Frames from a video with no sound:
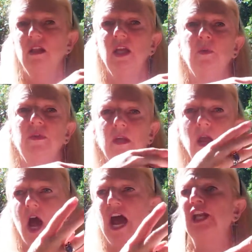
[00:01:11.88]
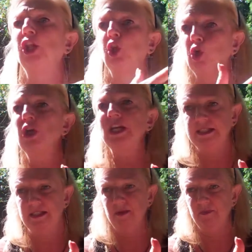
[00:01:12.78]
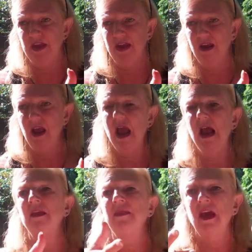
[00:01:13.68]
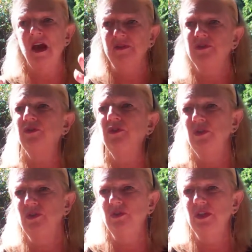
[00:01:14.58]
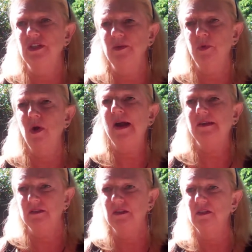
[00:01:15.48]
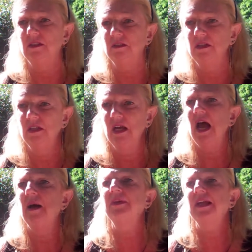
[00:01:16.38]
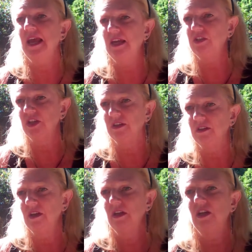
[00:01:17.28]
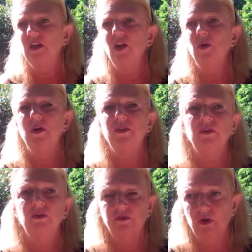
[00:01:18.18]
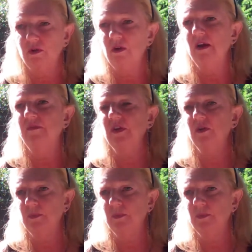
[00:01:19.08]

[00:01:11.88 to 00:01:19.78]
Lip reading: like with a guide learning something, and then the afternoon is a practical application, whether you're photographing or